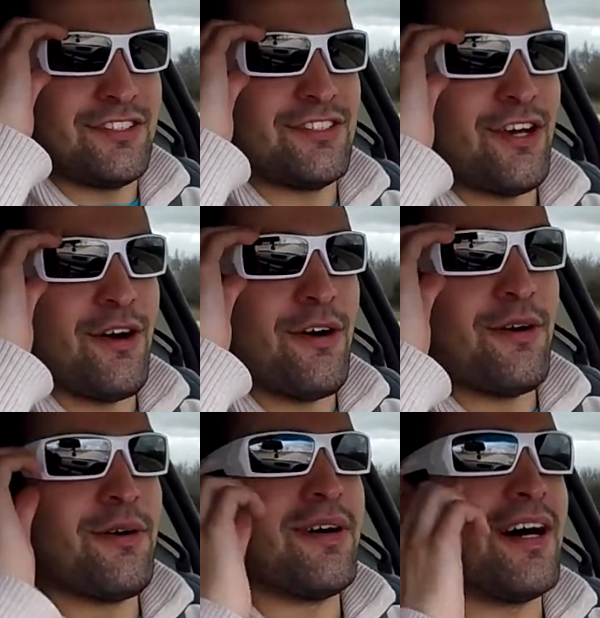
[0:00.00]
So
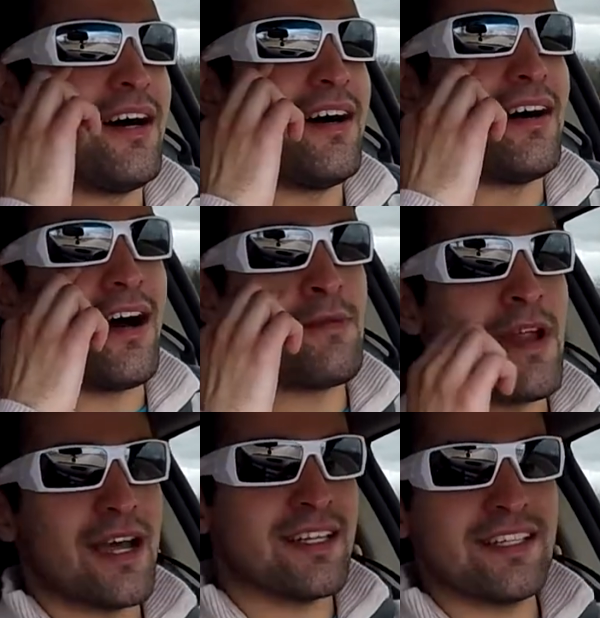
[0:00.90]
uh, I'm
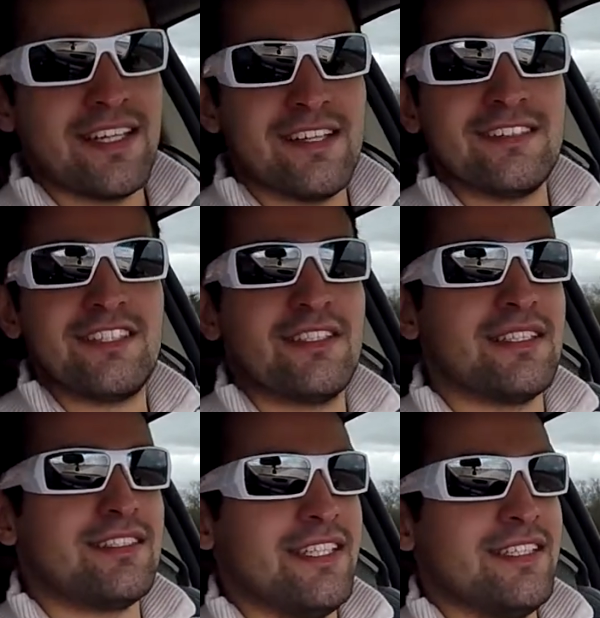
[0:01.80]
not gonna get into
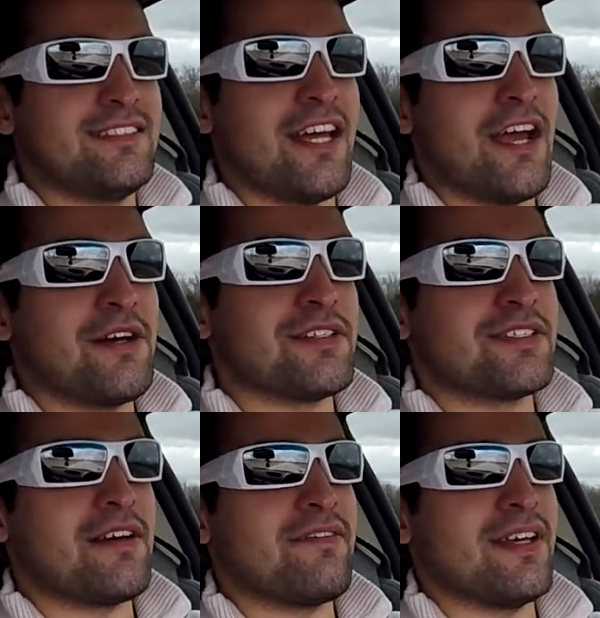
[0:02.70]
the
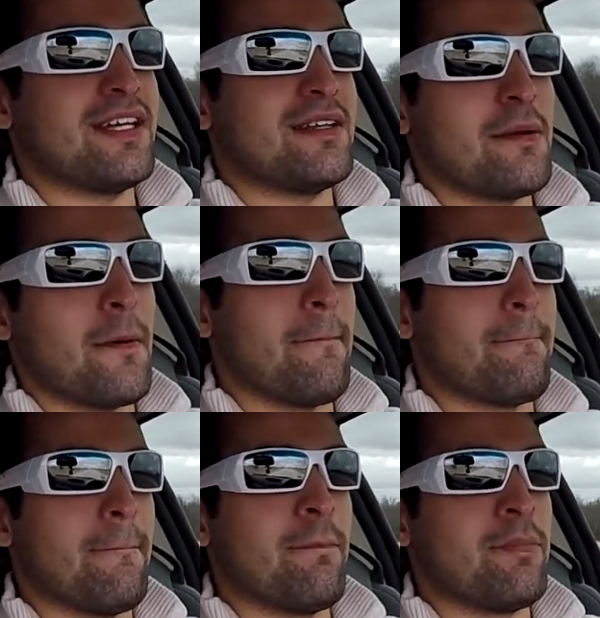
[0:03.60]
details of it,
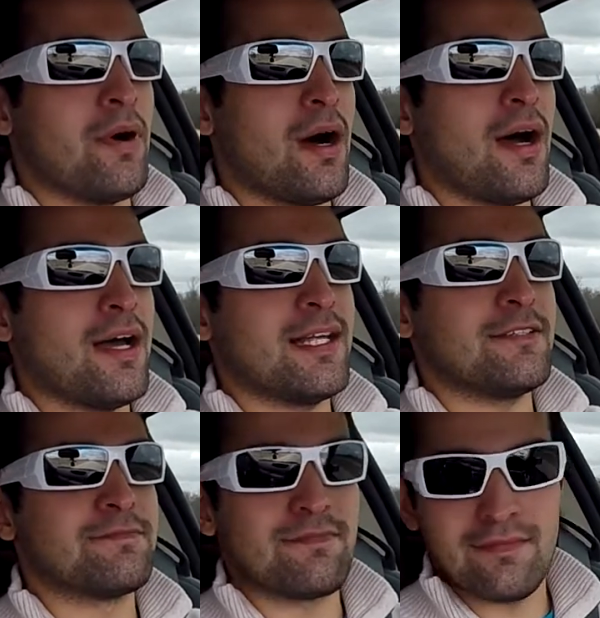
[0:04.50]
but
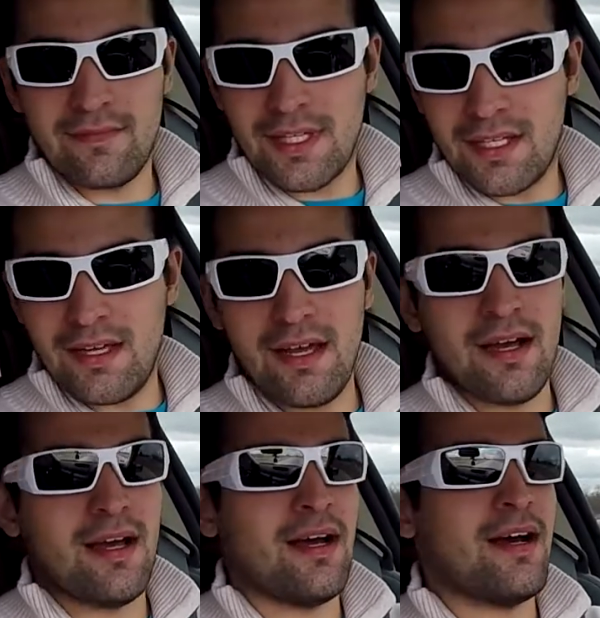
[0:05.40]

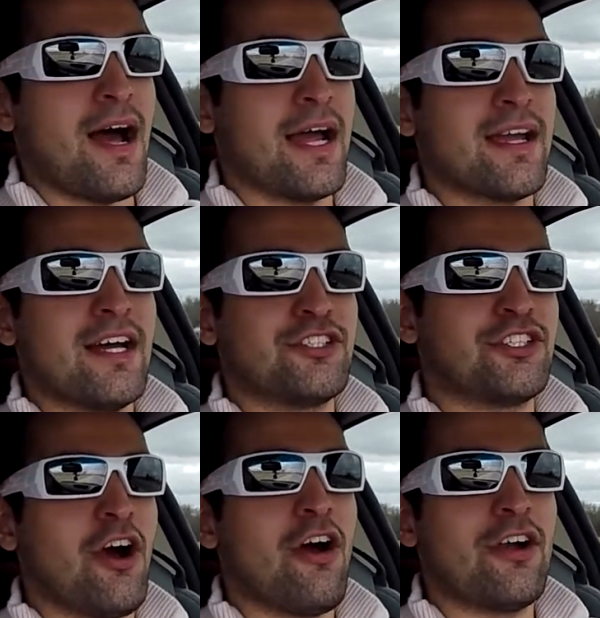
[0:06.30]
uh, I got
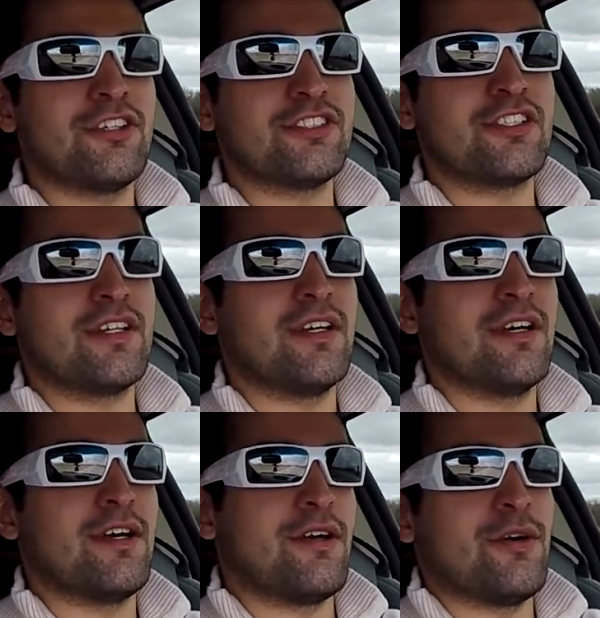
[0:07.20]
charged
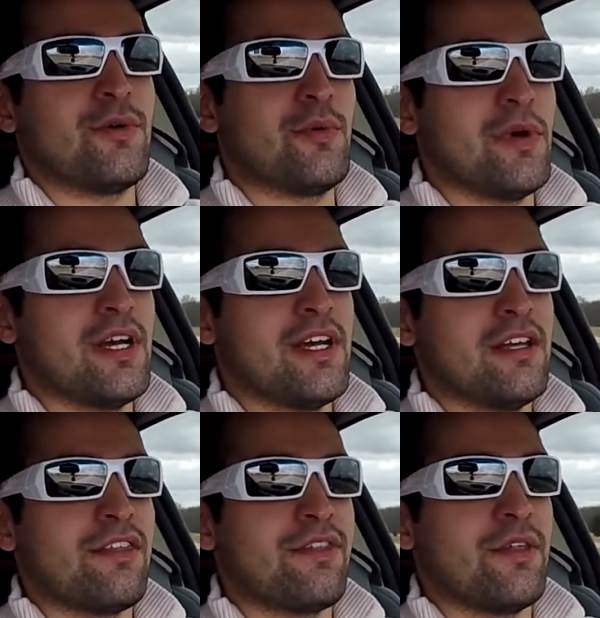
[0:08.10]

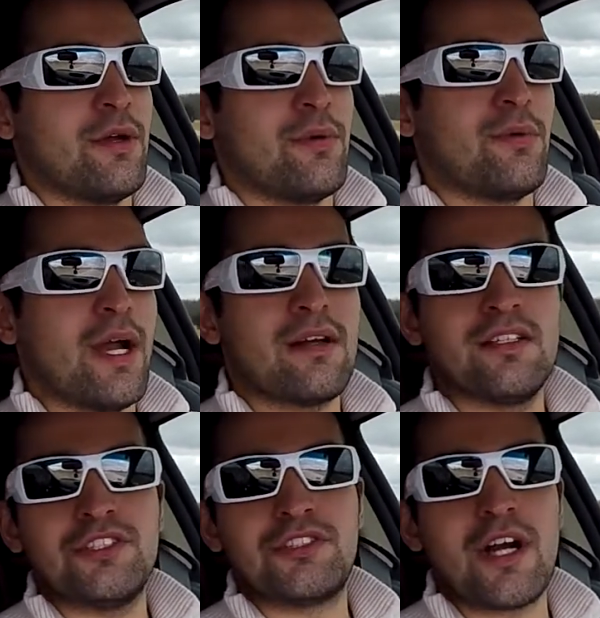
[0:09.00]
with
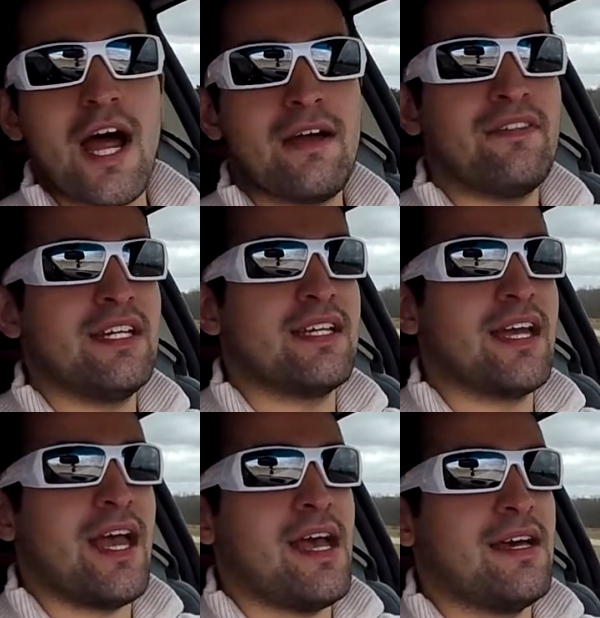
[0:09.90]
reckless
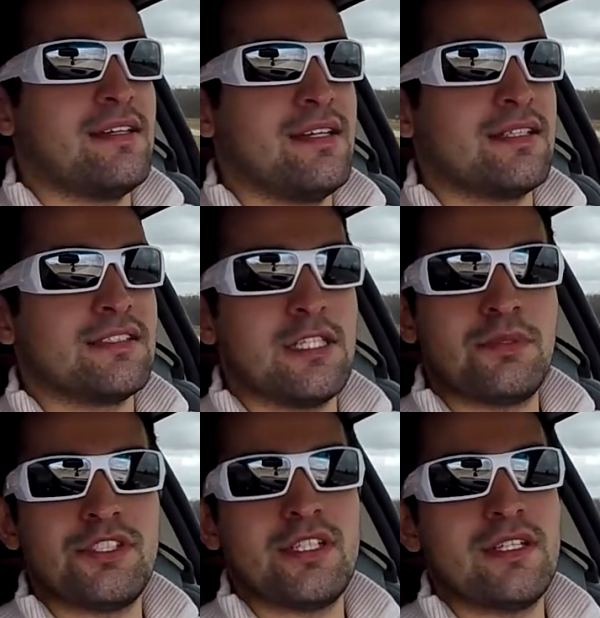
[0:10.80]
driving and
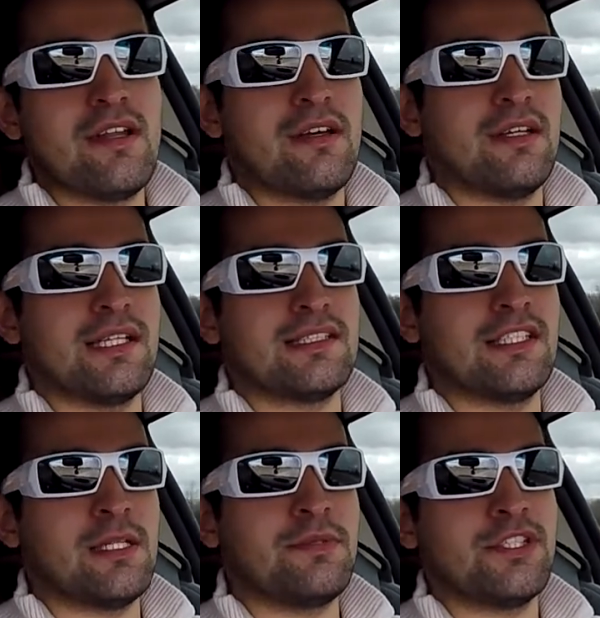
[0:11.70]
exhibition
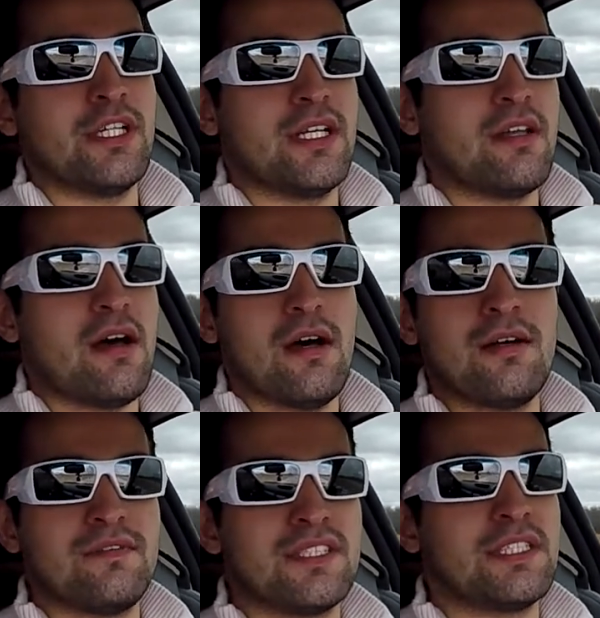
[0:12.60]
exhibition
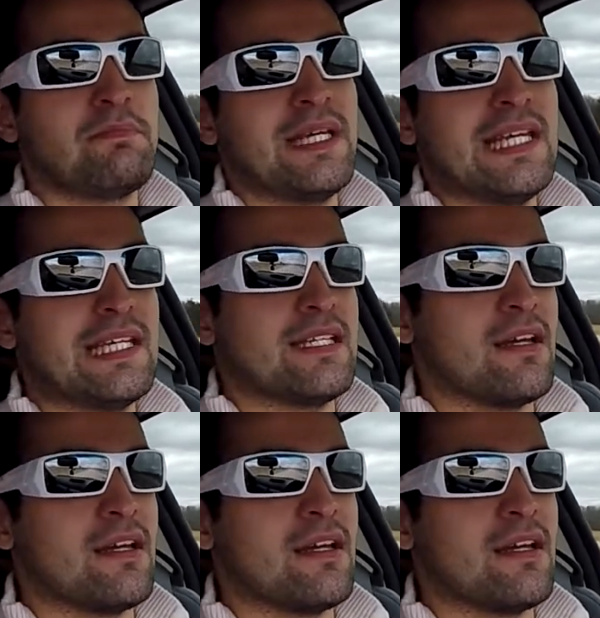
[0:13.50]
of speed.